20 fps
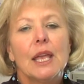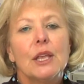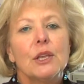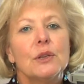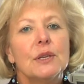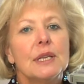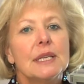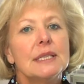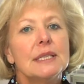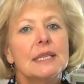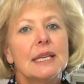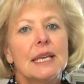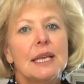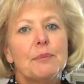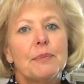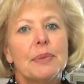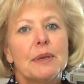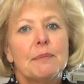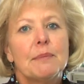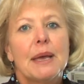You need to
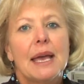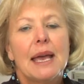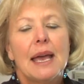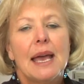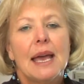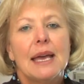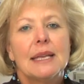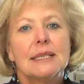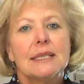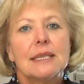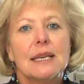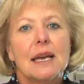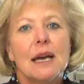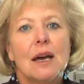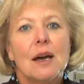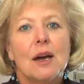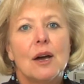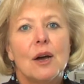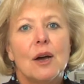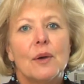keep in mind
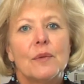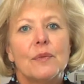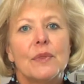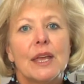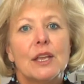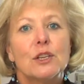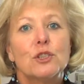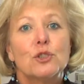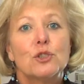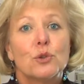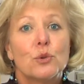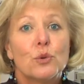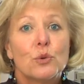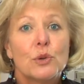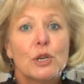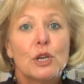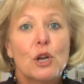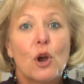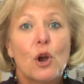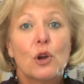that
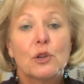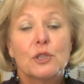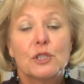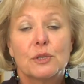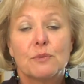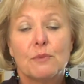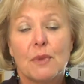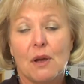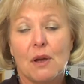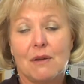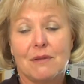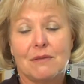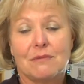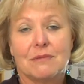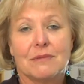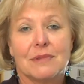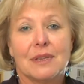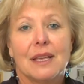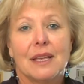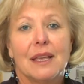children are
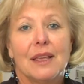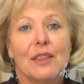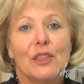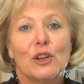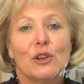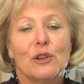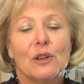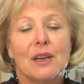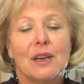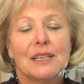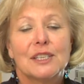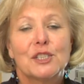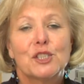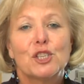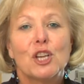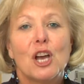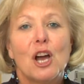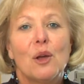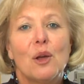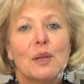small. They're not as
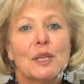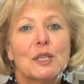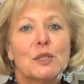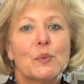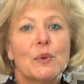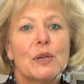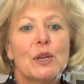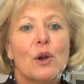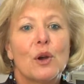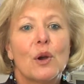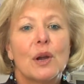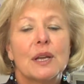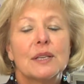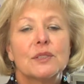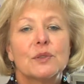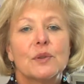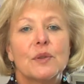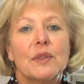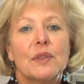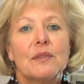tall as we are, and
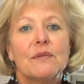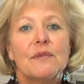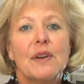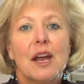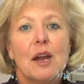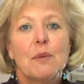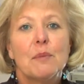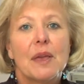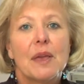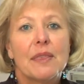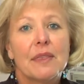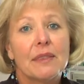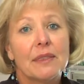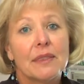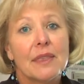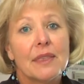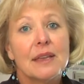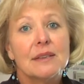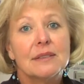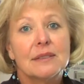so the environment
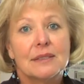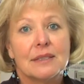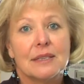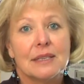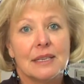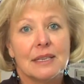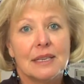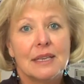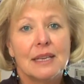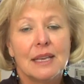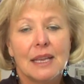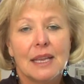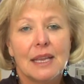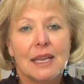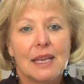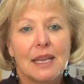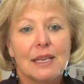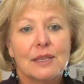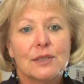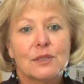that they see
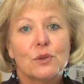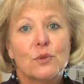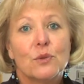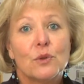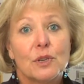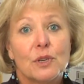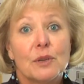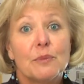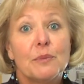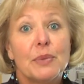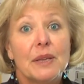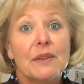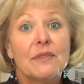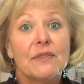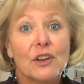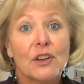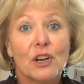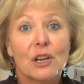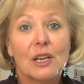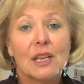is going to be
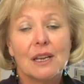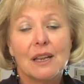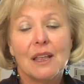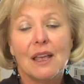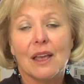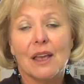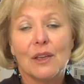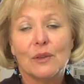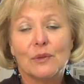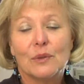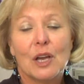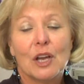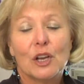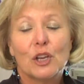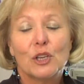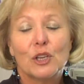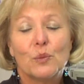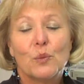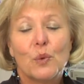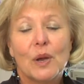fairly low. A
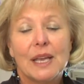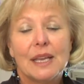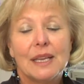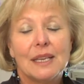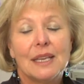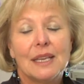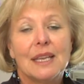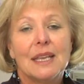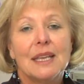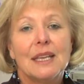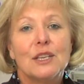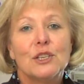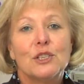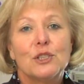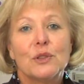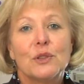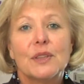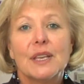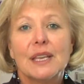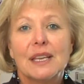good way
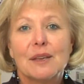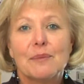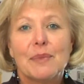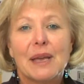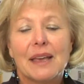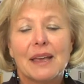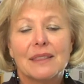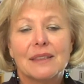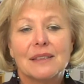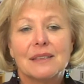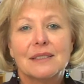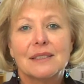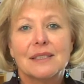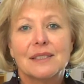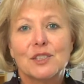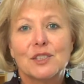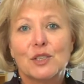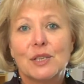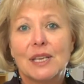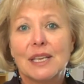to think about this
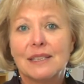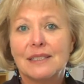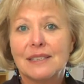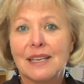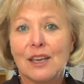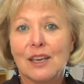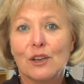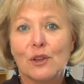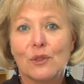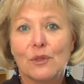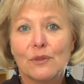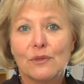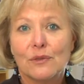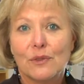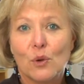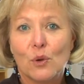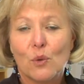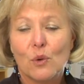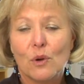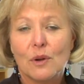is to get down on the
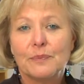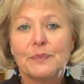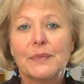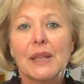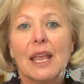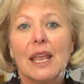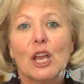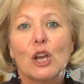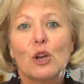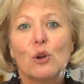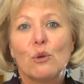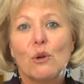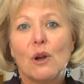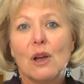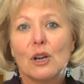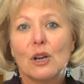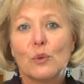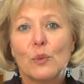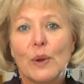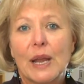floor,
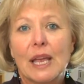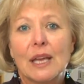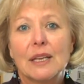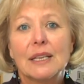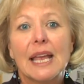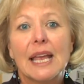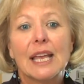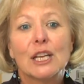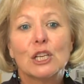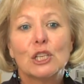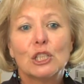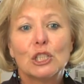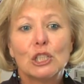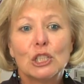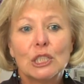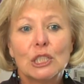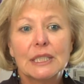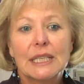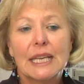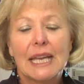crawl around, and
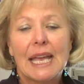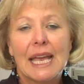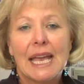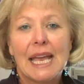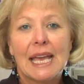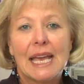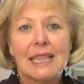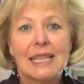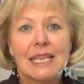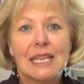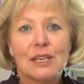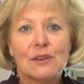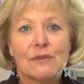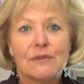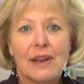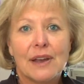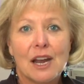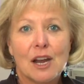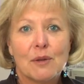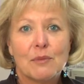look at the
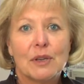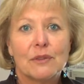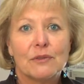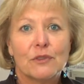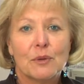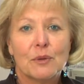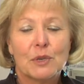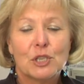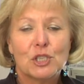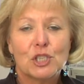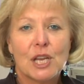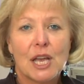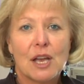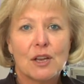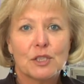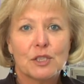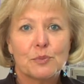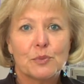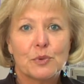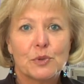environment from a
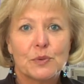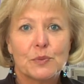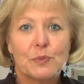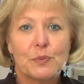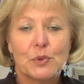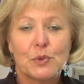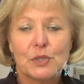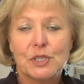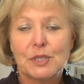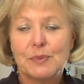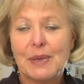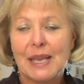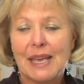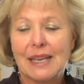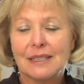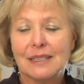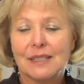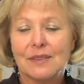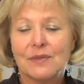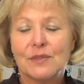child's
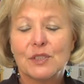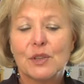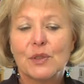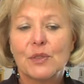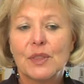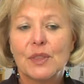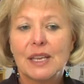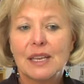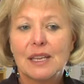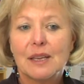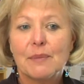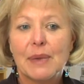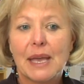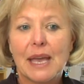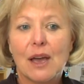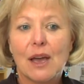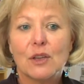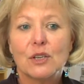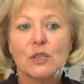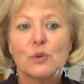perspective. So think
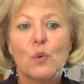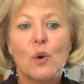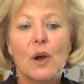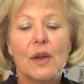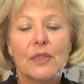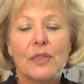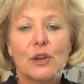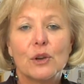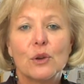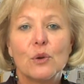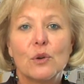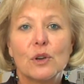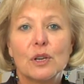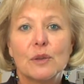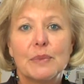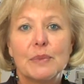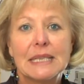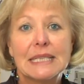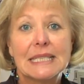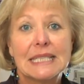about what they're going
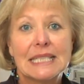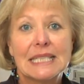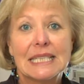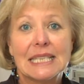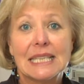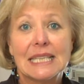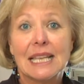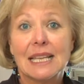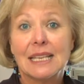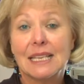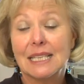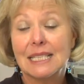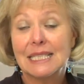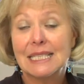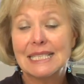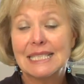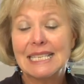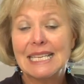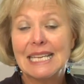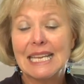to be
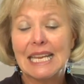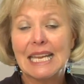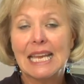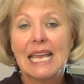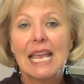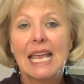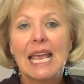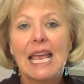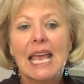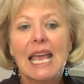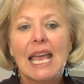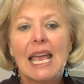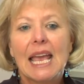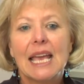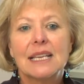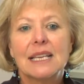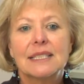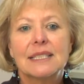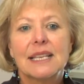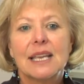seeing
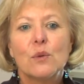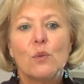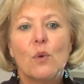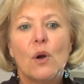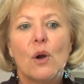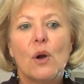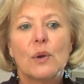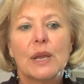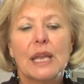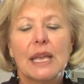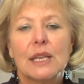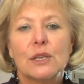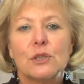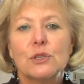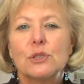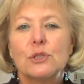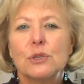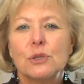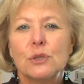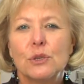as they walk
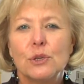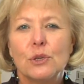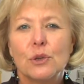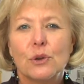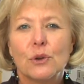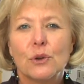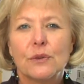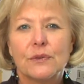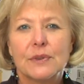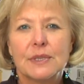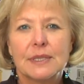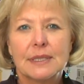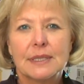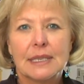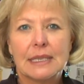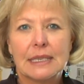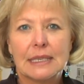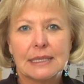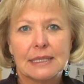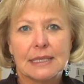into your
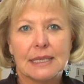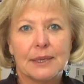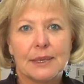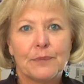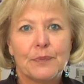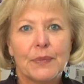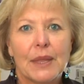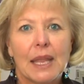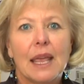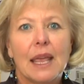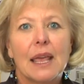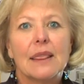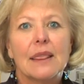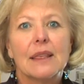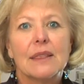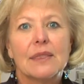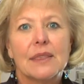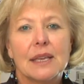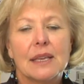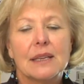facility.
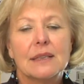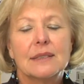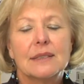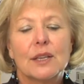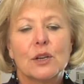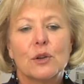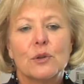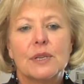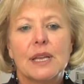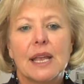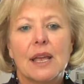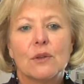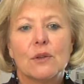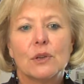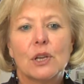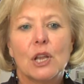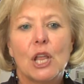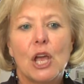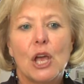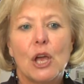The things that are
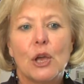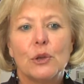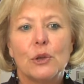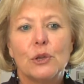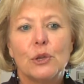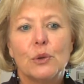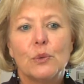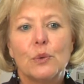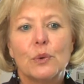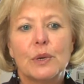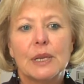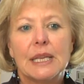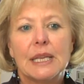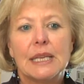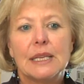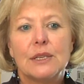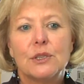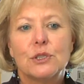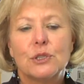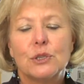down low, you will
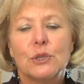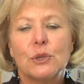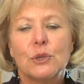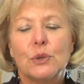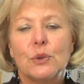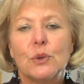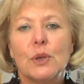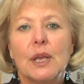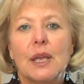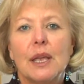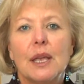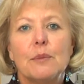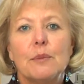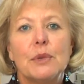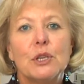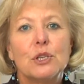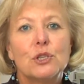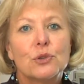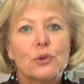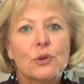need to
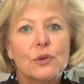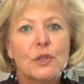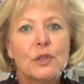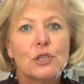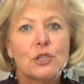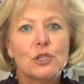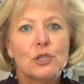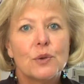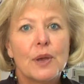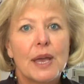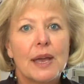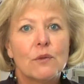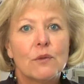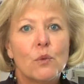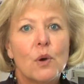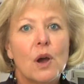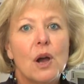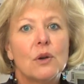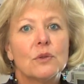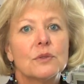be sure that you have
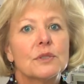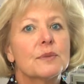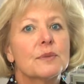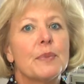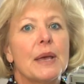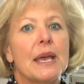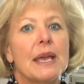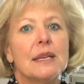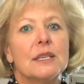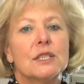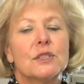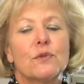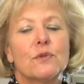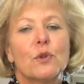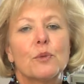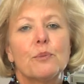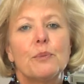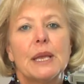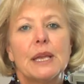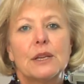wall space
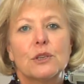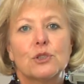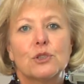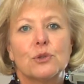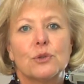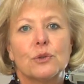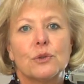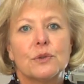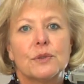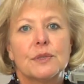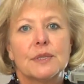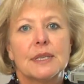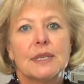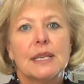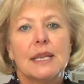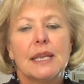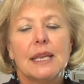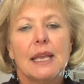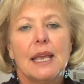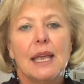for pictures
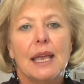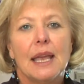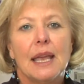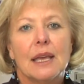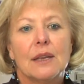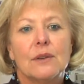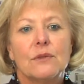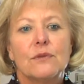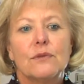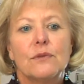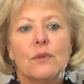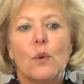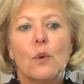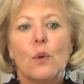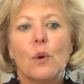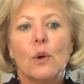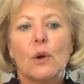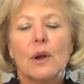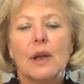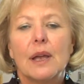and
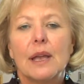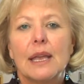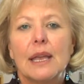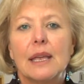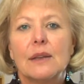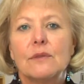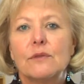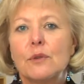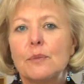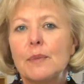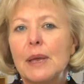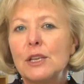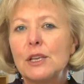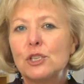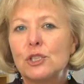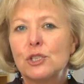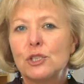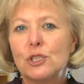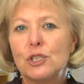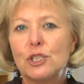for
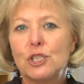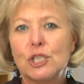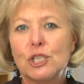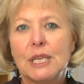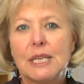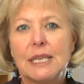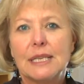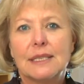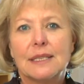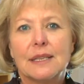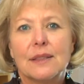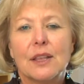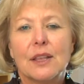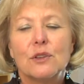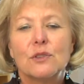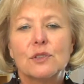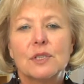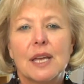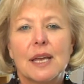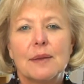information sheets and
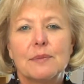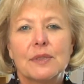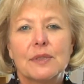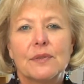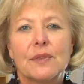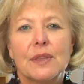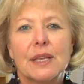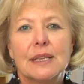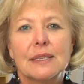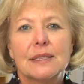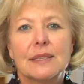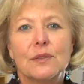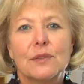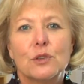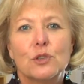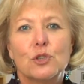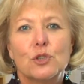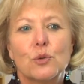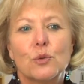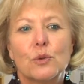those types of things that
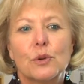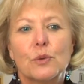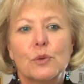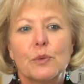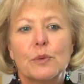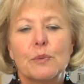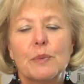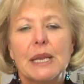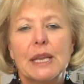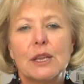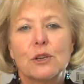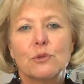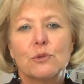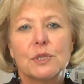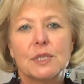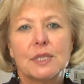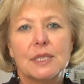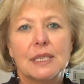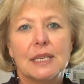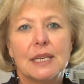the children would be
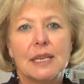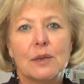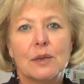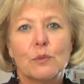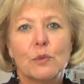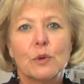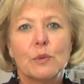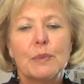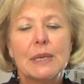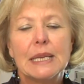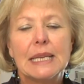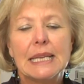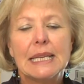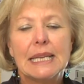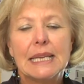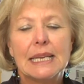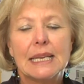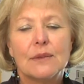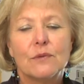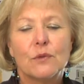interested in and would be
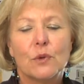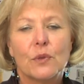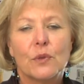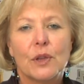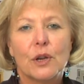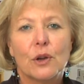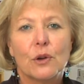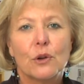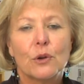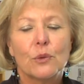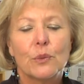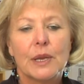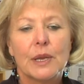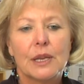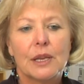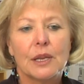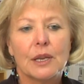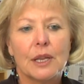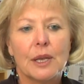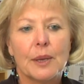needed for their
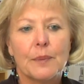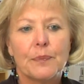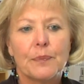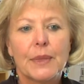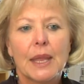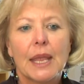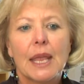curriculum.